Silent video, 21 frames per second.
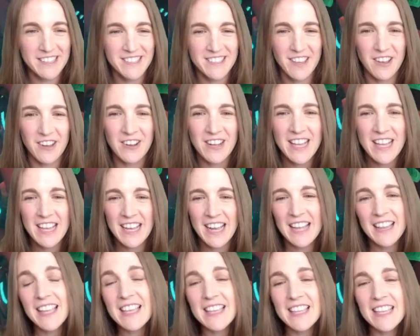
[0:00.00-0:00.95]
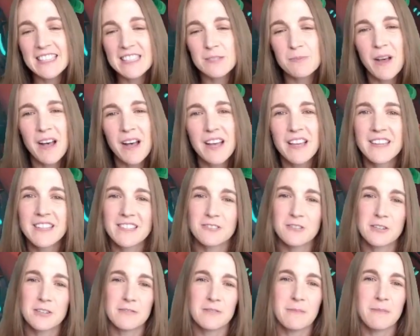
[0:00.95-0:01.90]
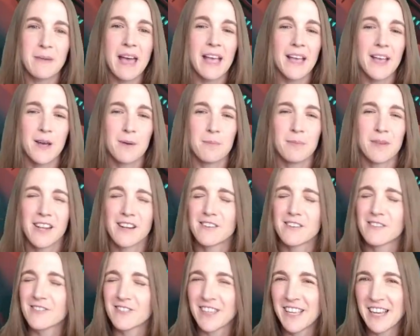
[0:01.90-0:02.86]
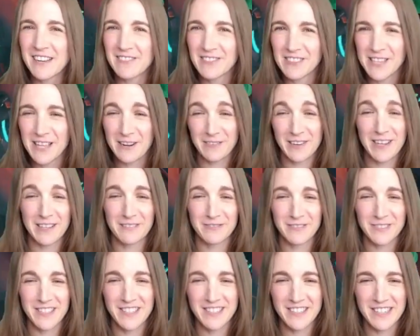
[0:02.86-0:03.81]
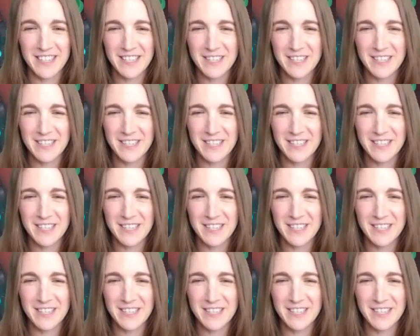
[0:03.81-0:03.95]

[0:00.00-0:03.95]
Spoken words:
So I like that spot as sort of a backup, but I don't really have a lot of confidence in it.